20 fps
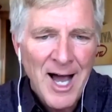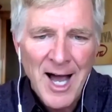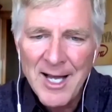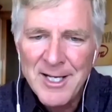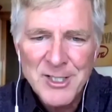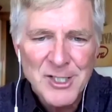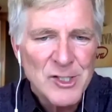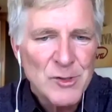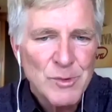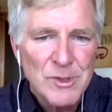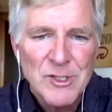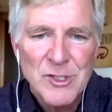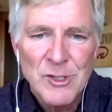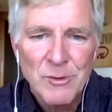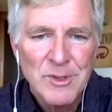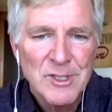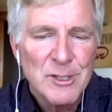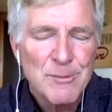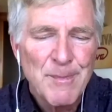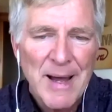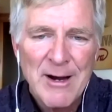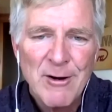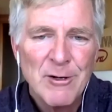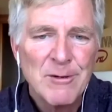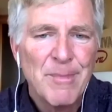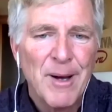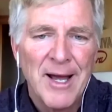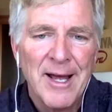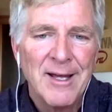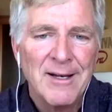I just was so
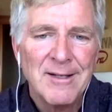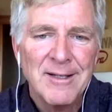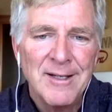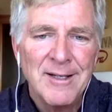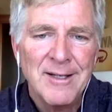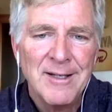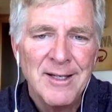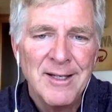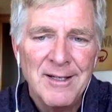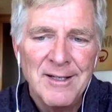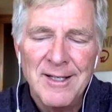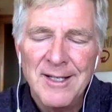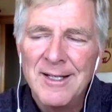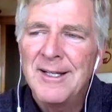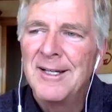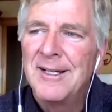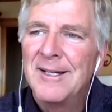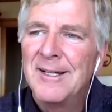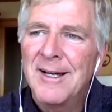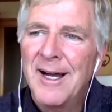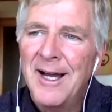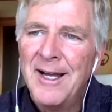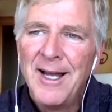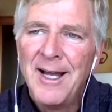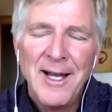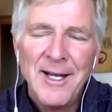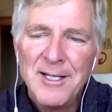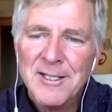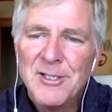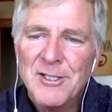inspired by it. And
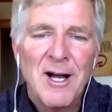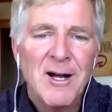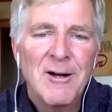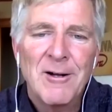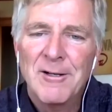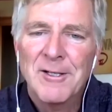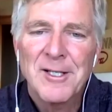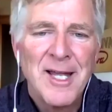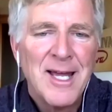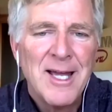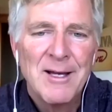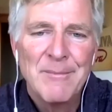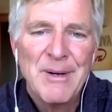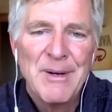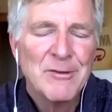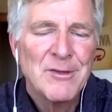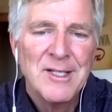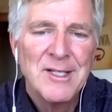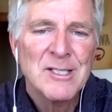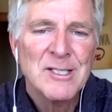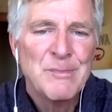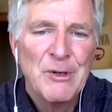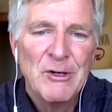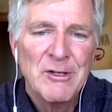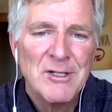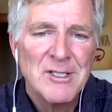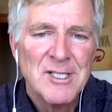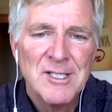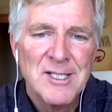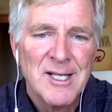I could talk all day about the
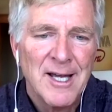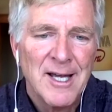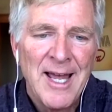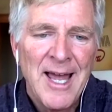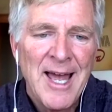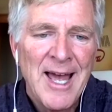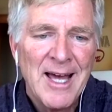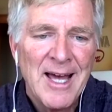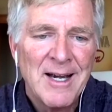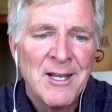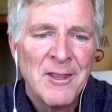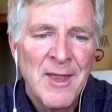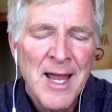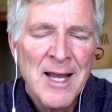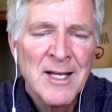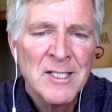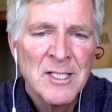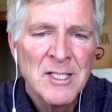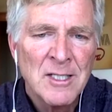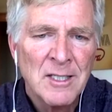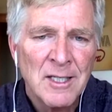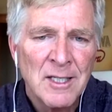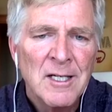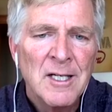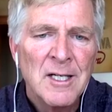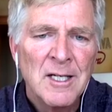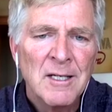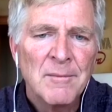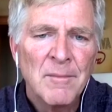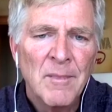experiences I had thanks
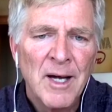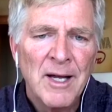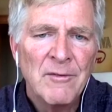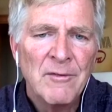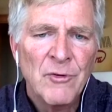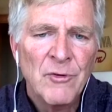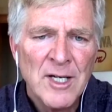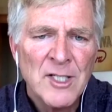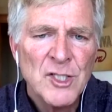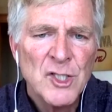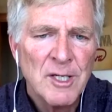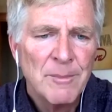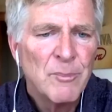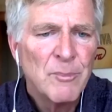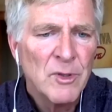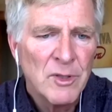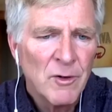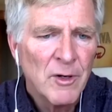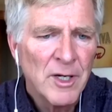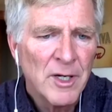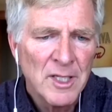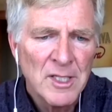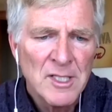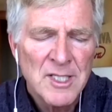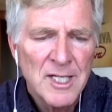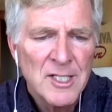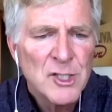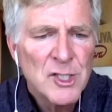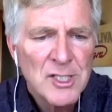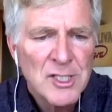to my friendship with
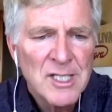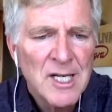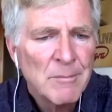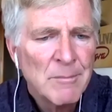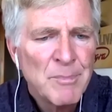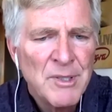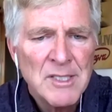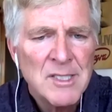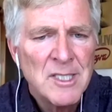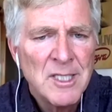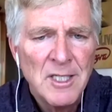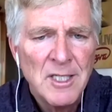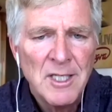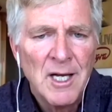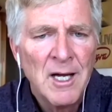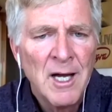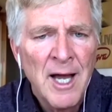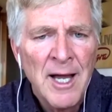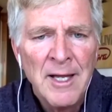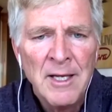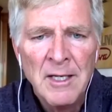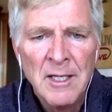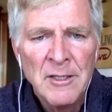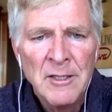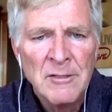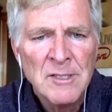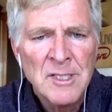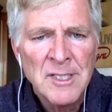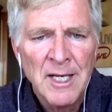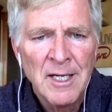organizations like PCI
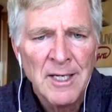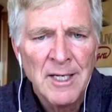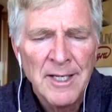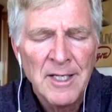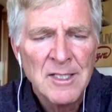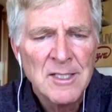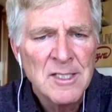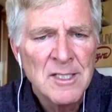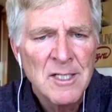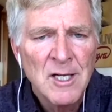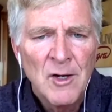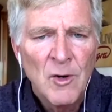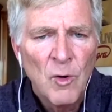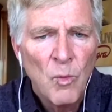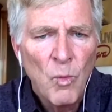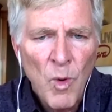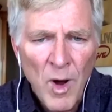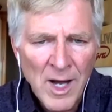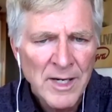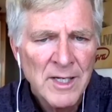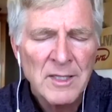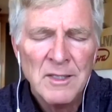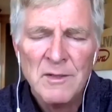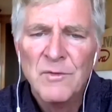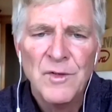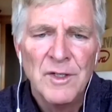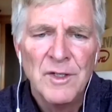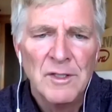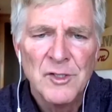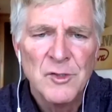and others that let us walk
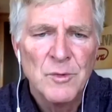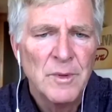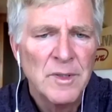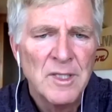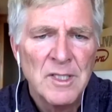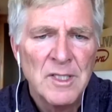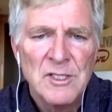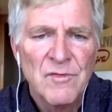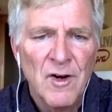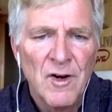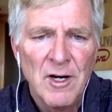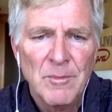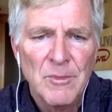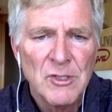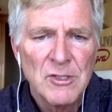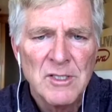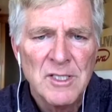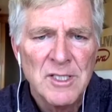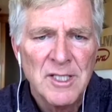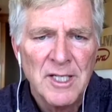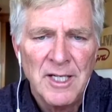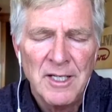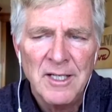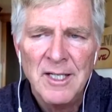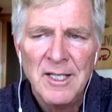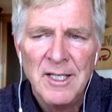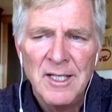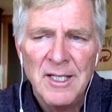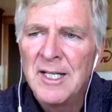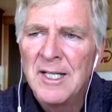in the fields with these farmers
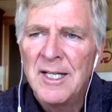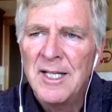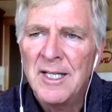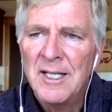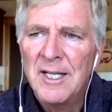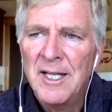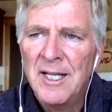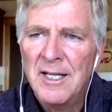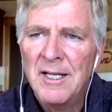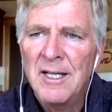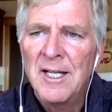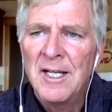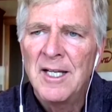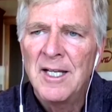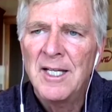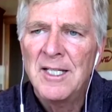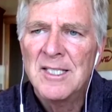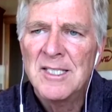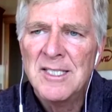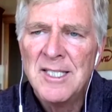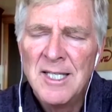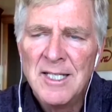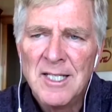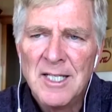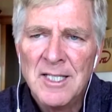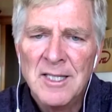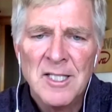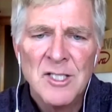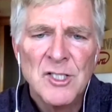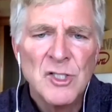and
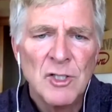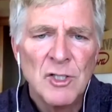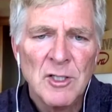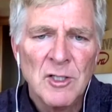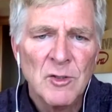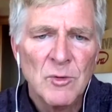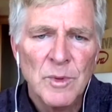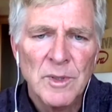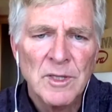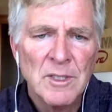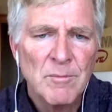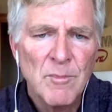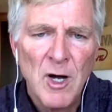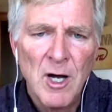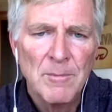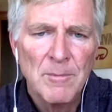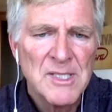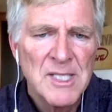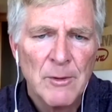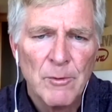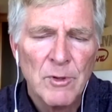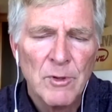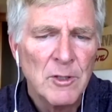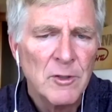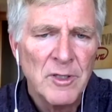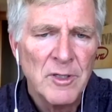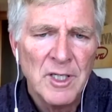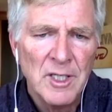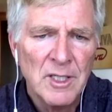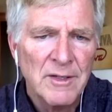sit in the circle with the moms that
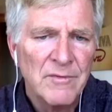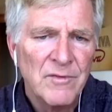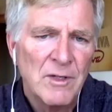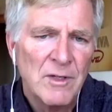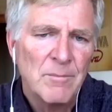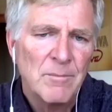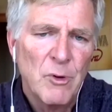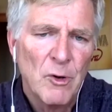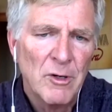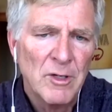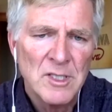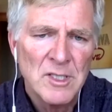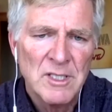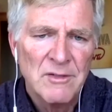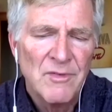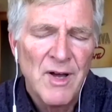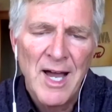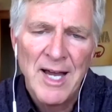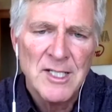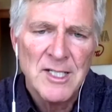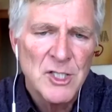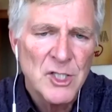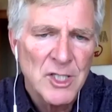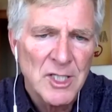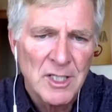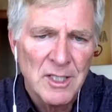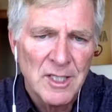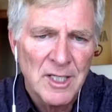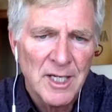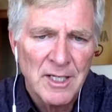were learning the importance of
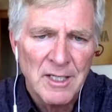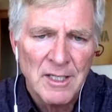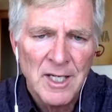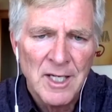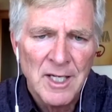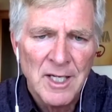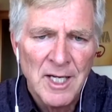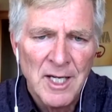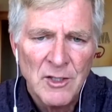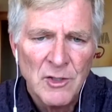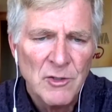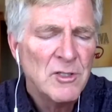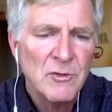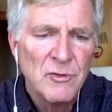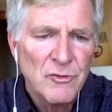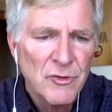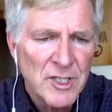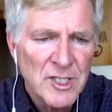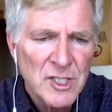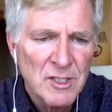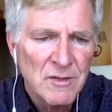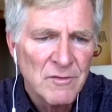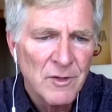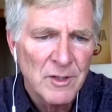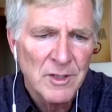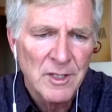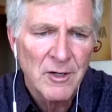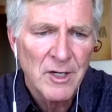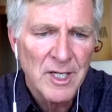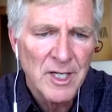hygiene and good
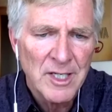nutrition for their